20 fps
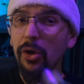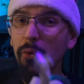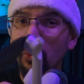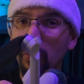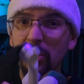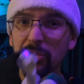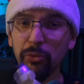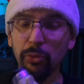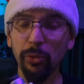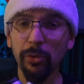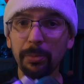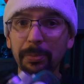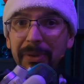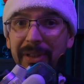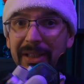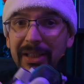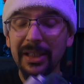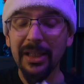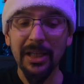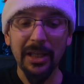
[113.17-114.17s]
which will
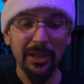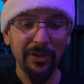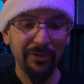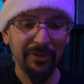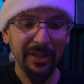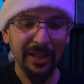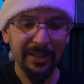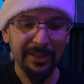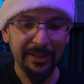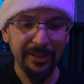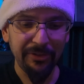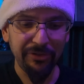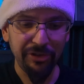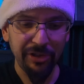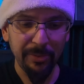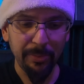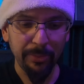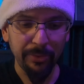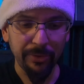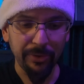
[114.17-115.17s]
be slightly
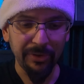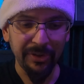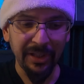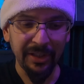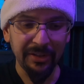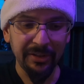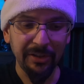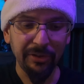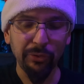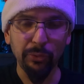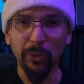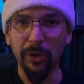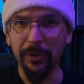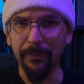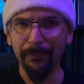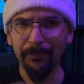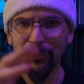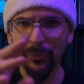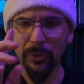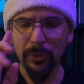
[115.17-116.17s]
cheaper than this one?